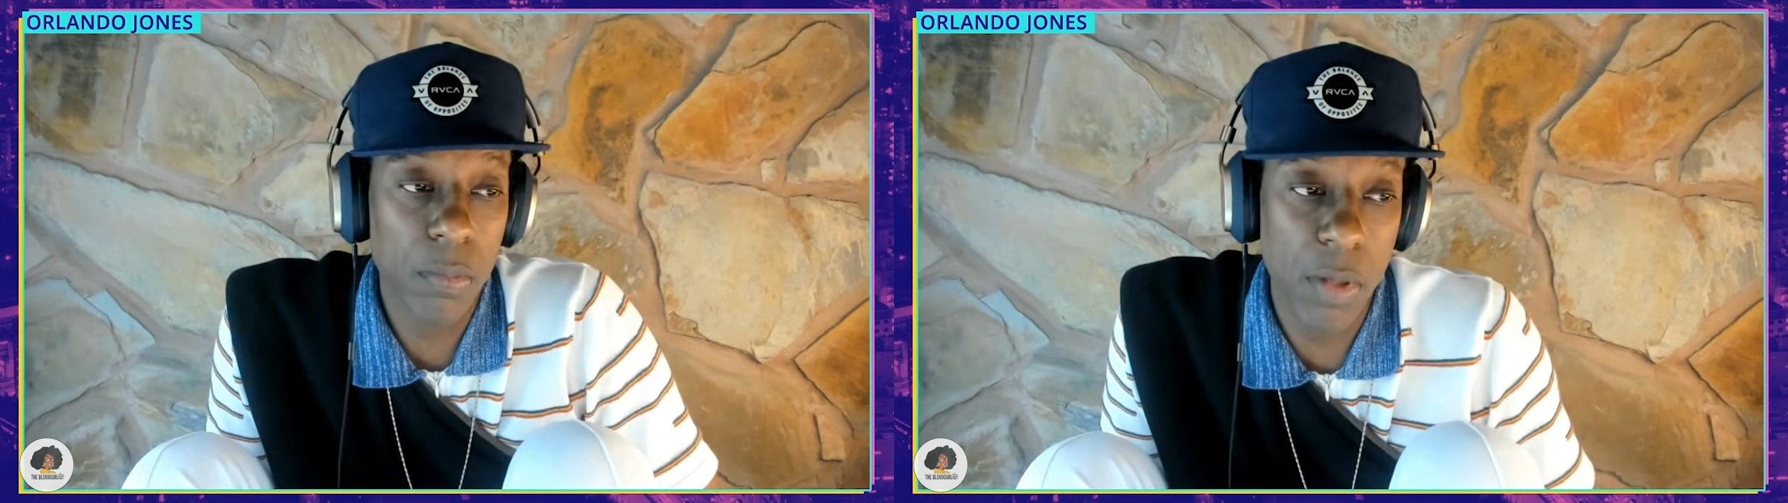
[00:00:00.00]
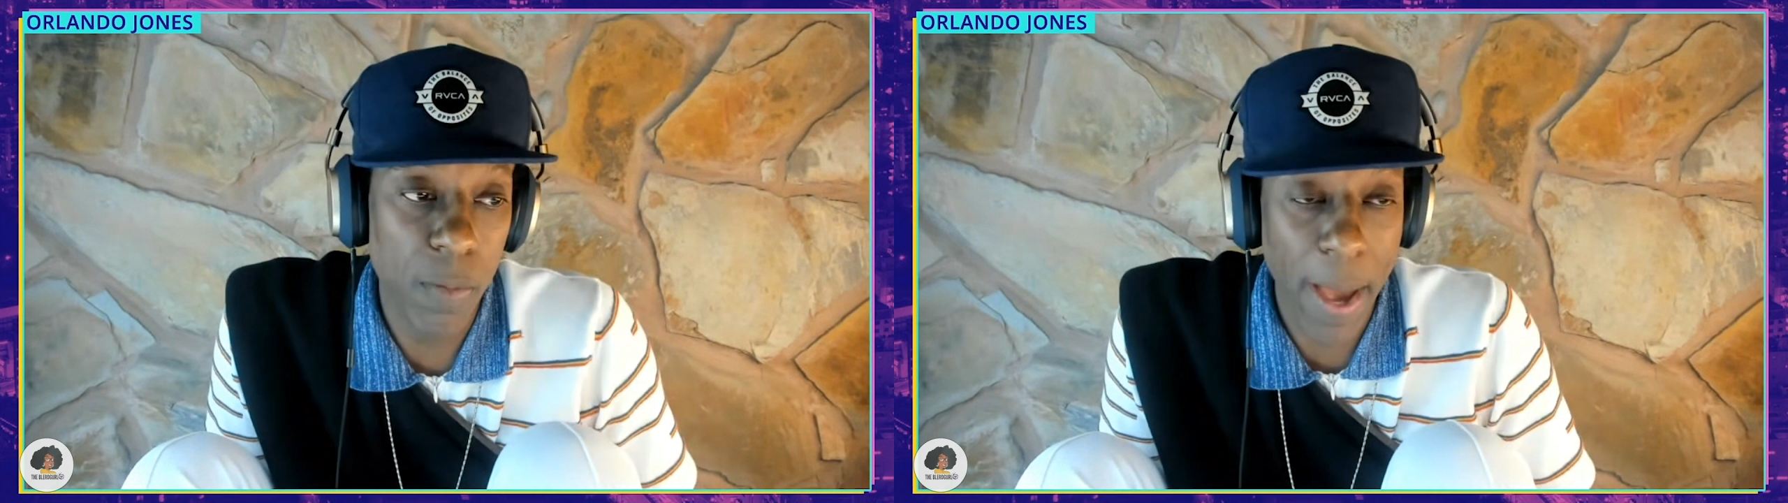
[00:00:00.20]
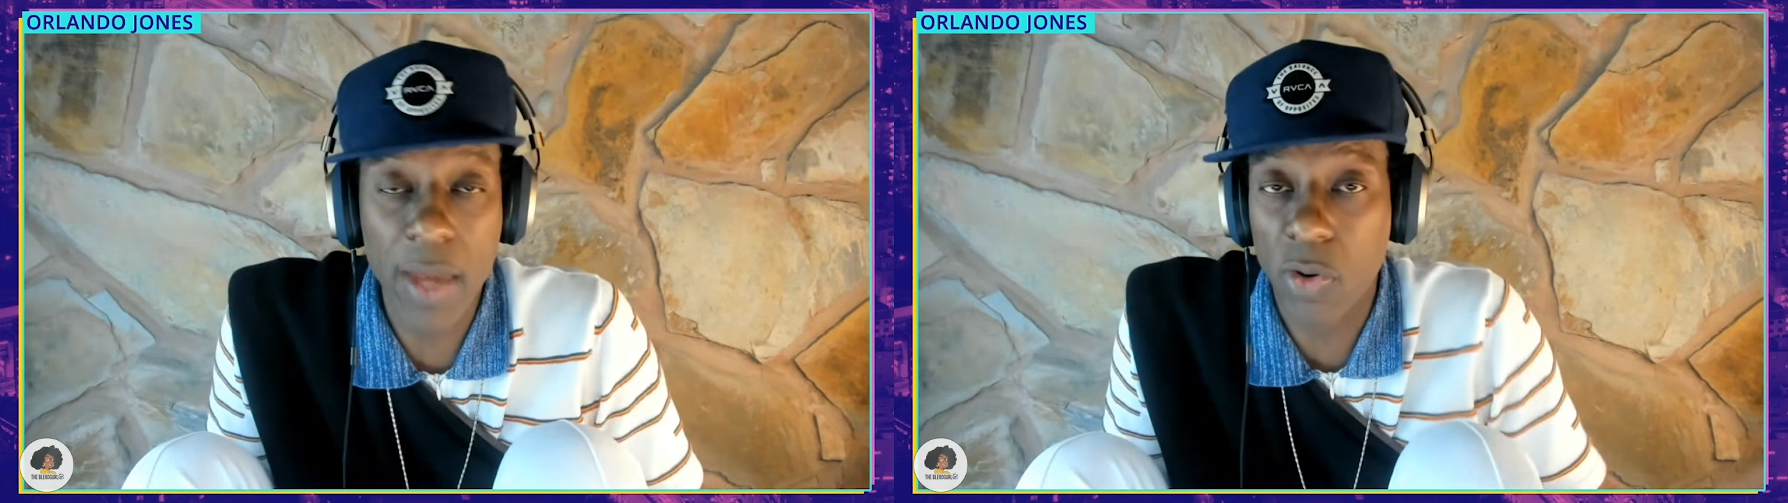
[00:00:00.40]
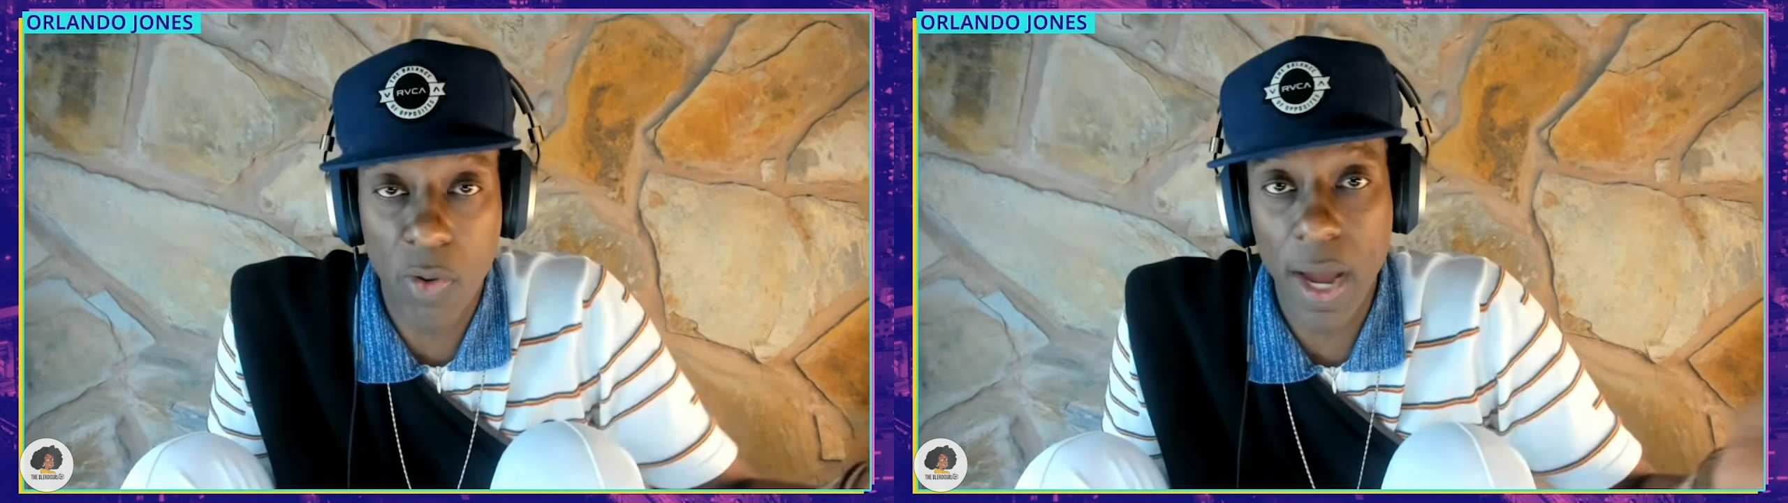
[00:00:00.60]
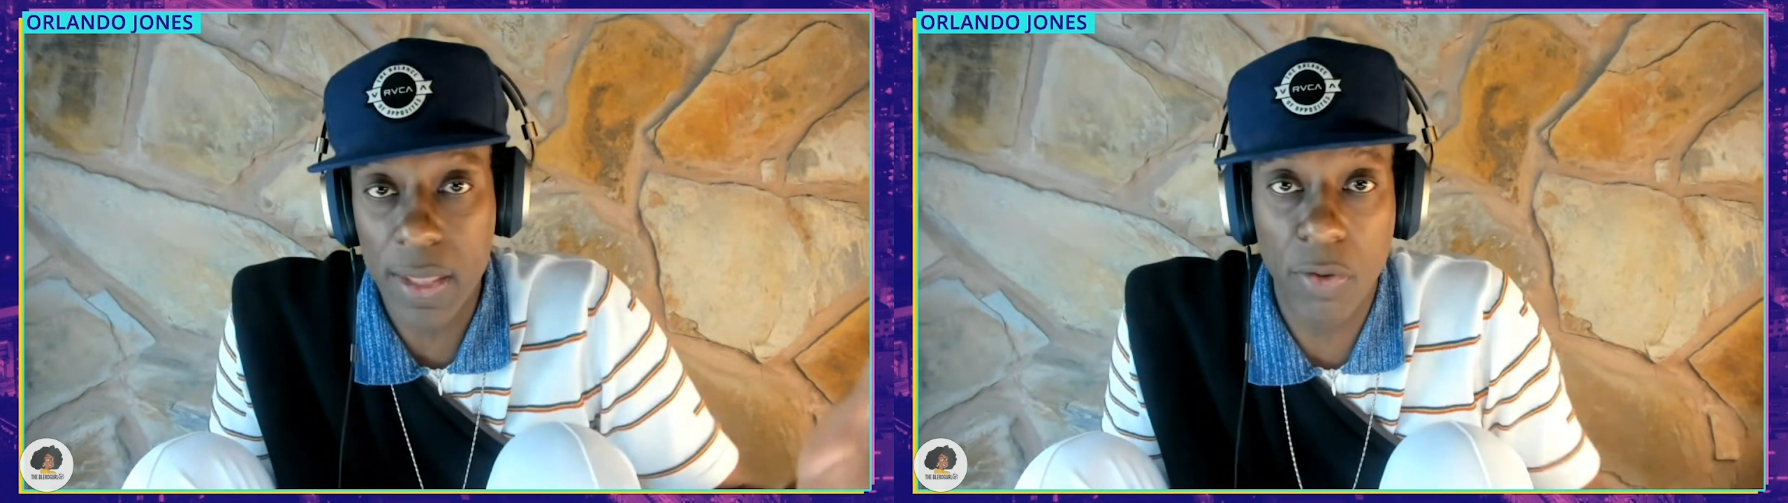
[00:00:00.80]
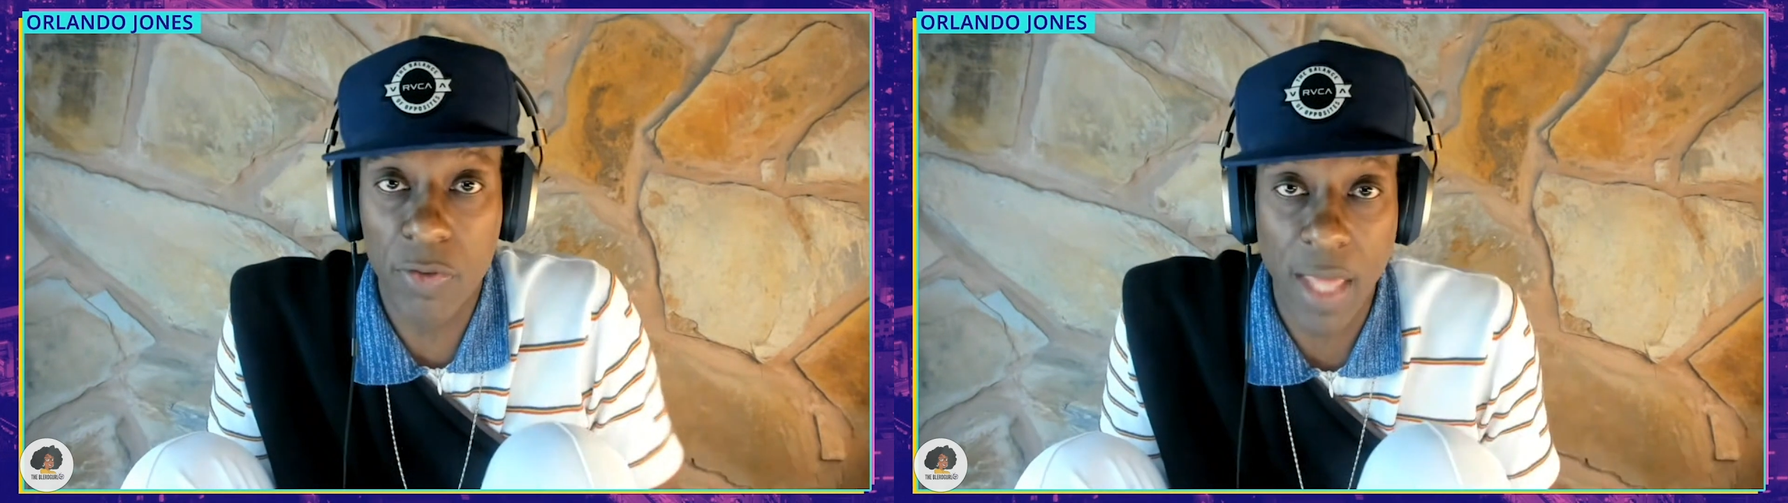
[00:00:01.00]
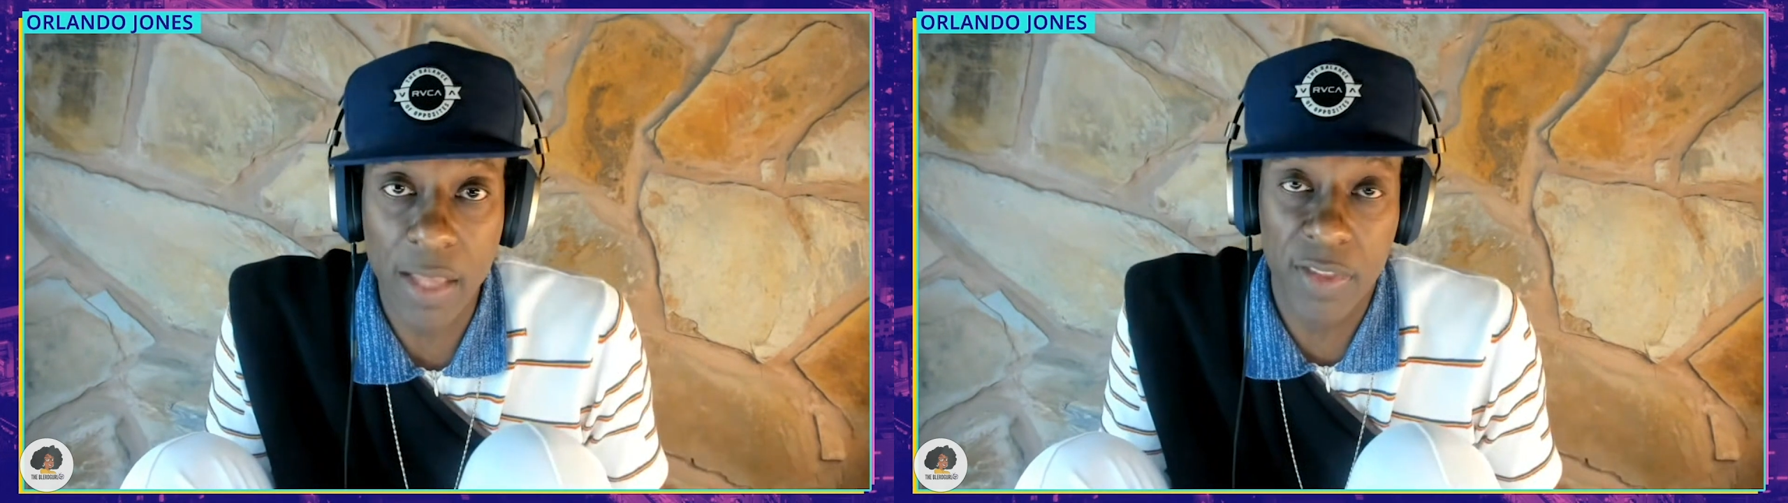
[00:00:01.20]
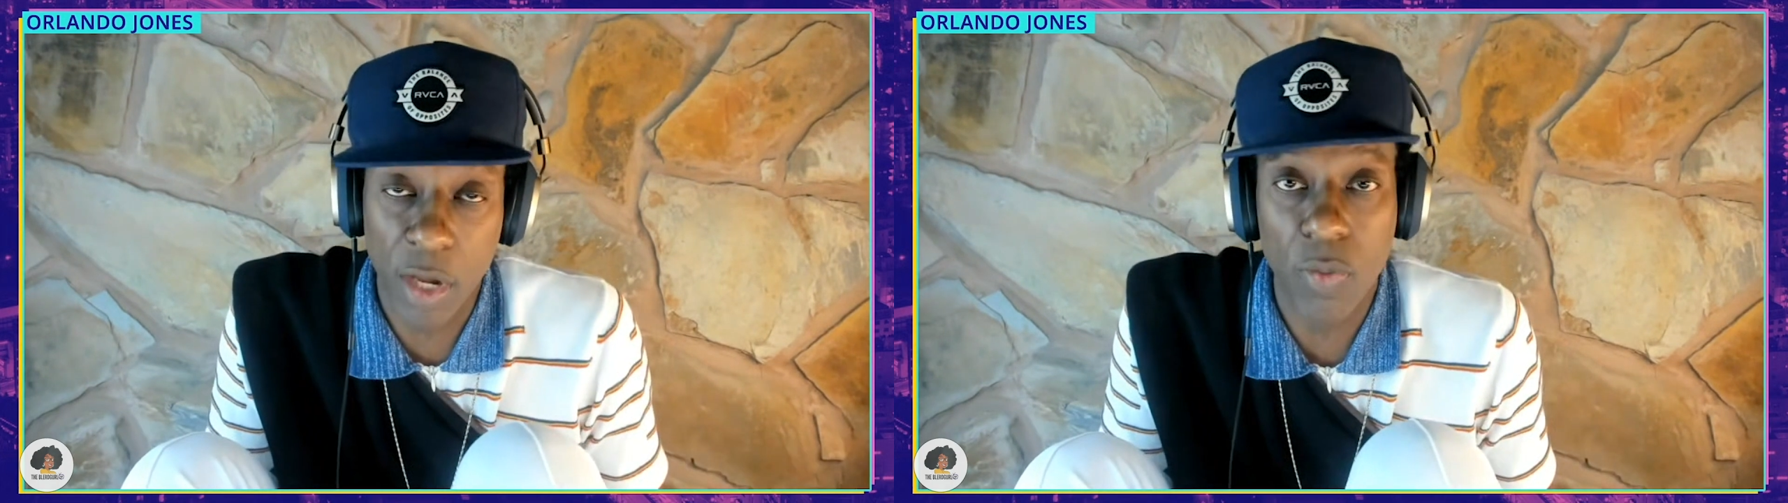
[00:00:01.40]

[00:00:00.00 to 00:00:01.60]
battle cry. That's their